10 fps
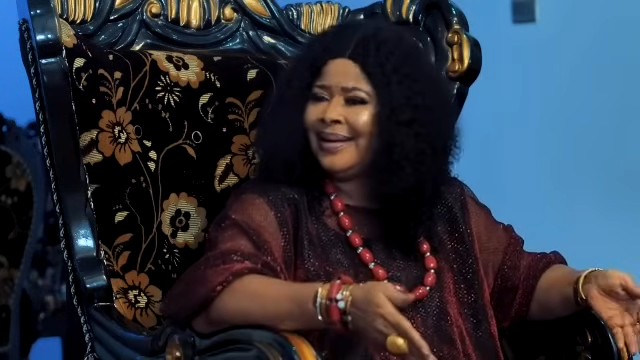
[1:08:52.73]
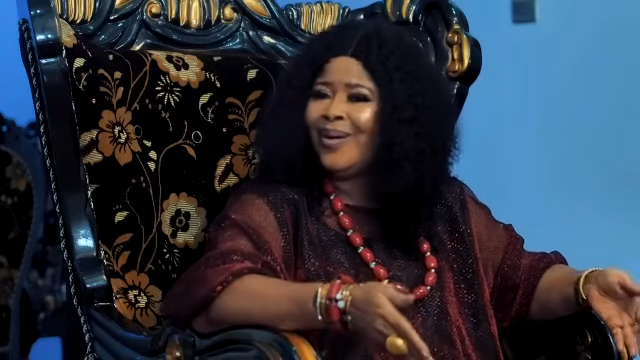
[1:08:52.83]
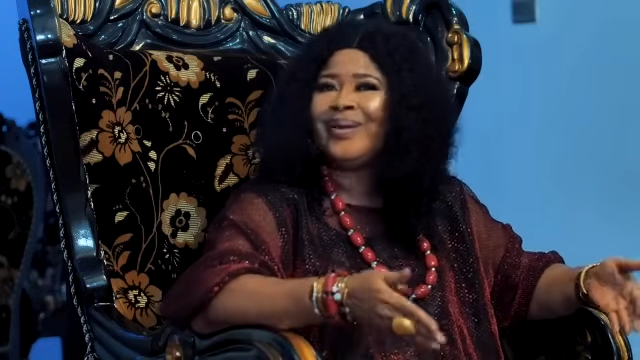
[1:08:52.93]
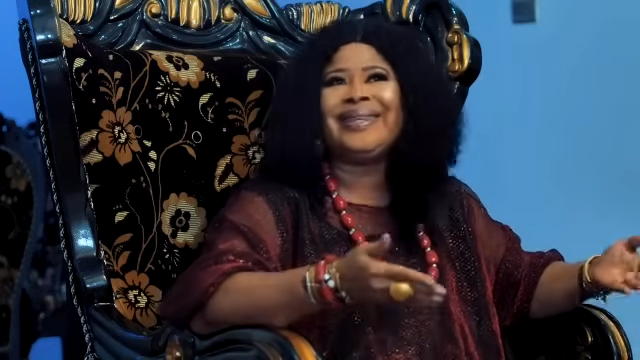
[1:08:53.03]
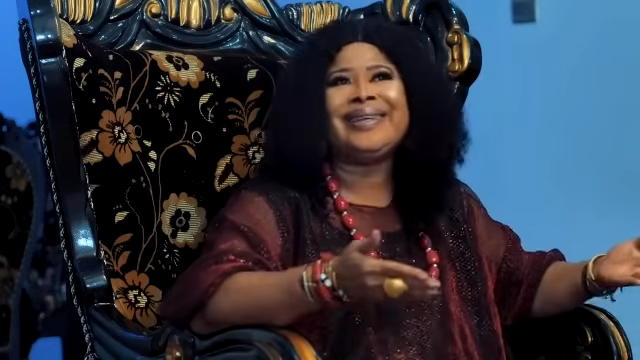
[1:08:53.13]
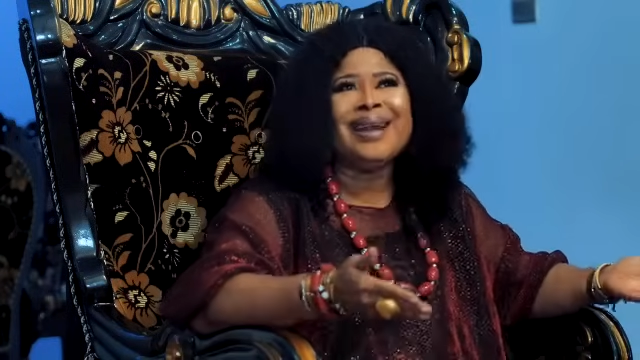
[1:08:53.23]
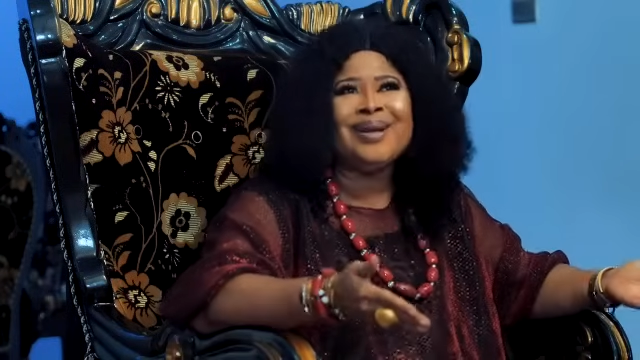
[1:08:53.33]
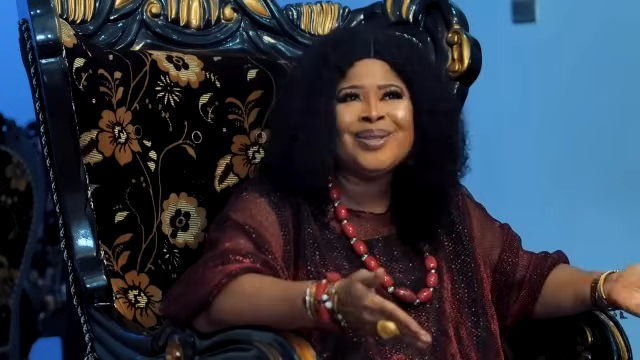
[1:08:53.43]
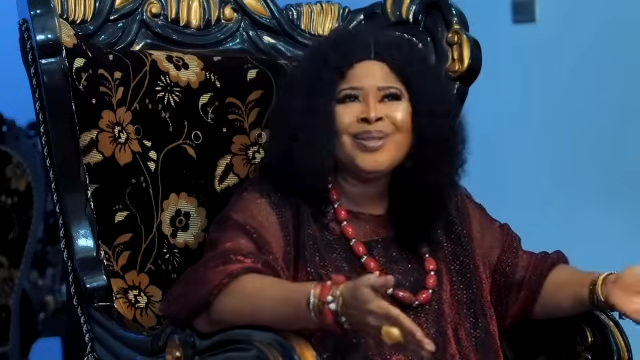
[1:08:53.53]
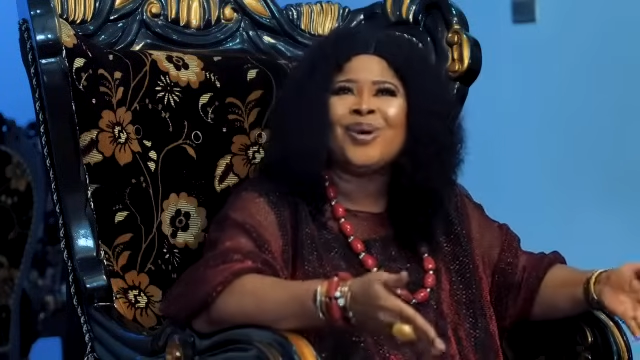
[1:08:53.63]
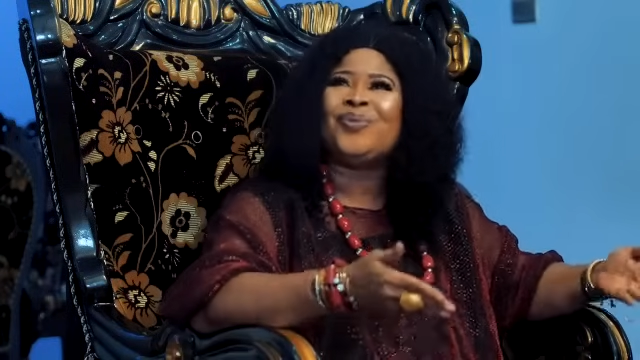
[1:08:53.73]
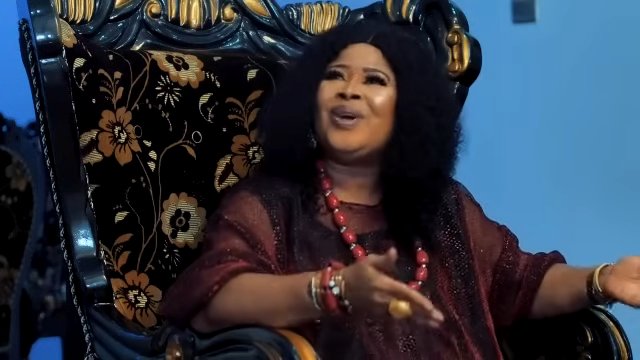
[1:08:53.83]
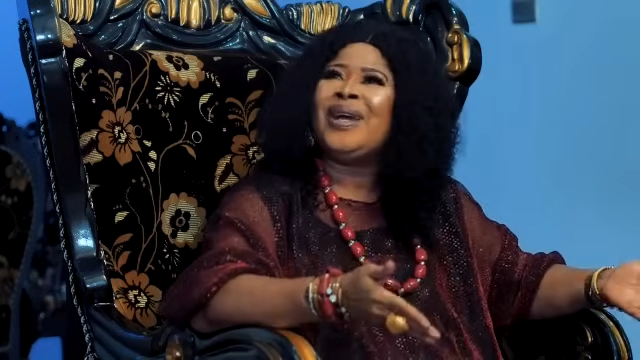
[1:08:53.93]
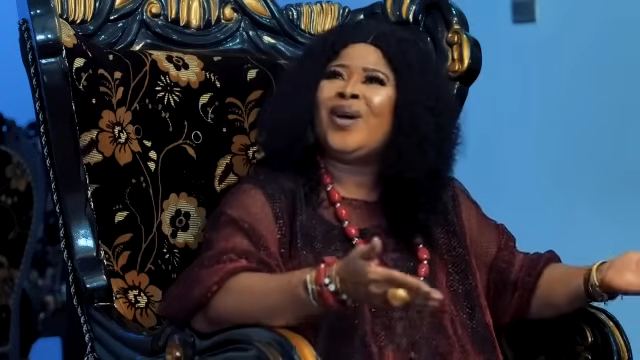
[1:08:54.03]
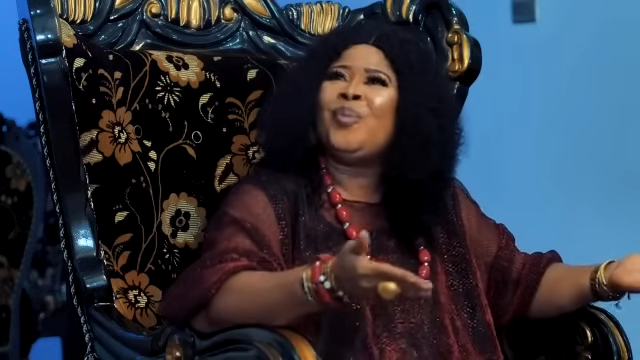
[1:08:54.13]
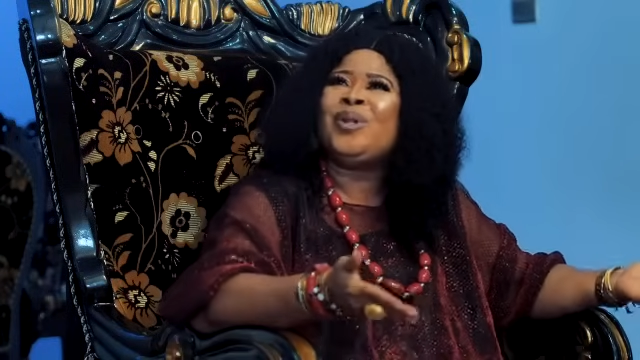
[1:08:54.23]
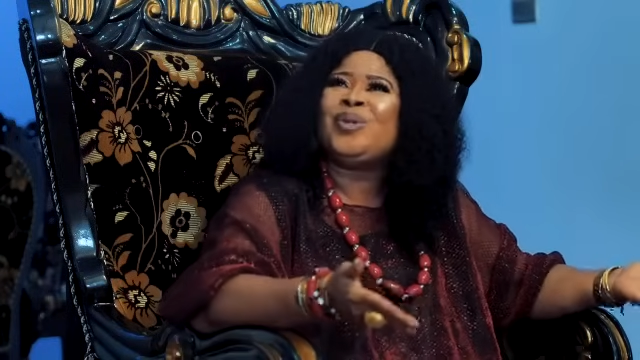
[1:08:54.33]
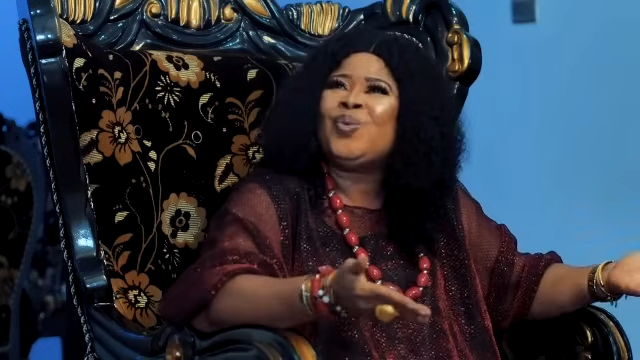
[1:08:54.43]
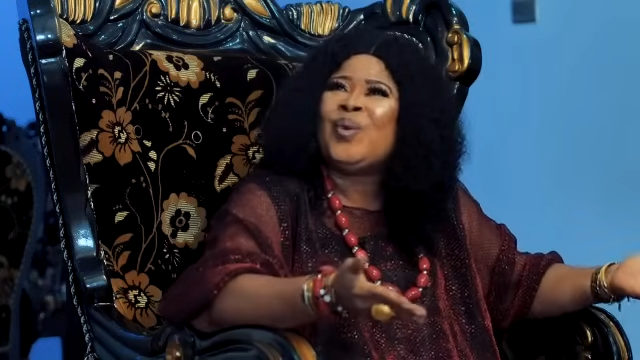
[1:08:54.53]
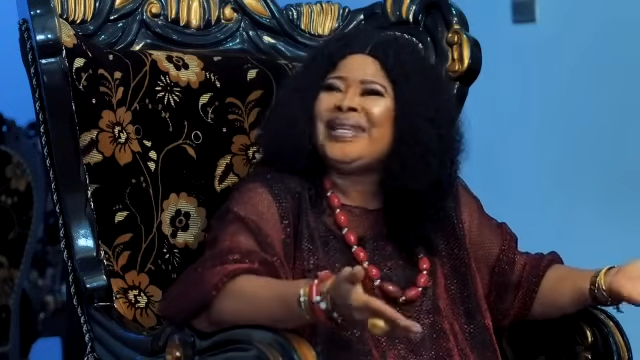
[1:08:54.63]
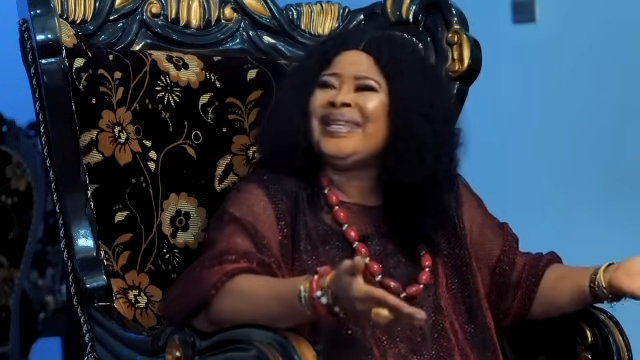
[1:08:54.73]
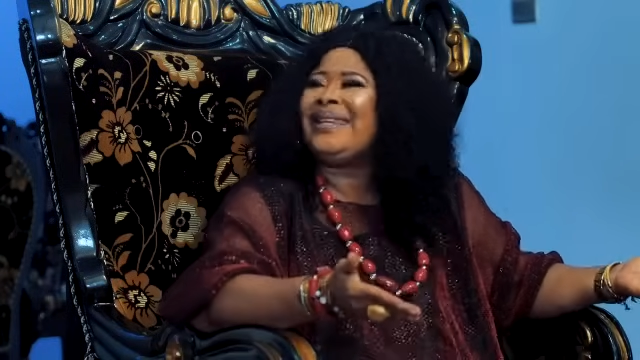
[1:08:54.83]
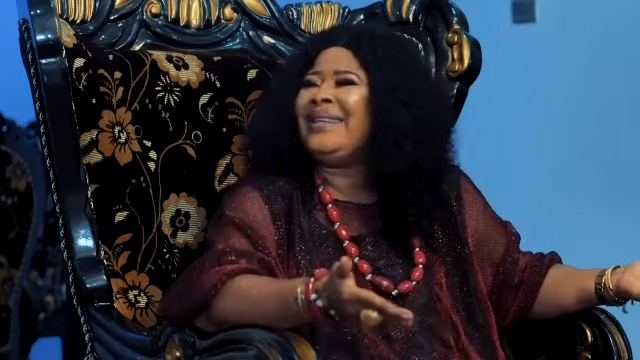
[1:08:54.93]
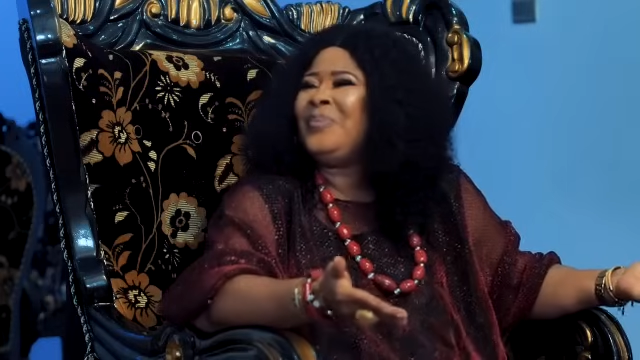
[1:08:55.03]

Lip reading: on the grounds of coming to win the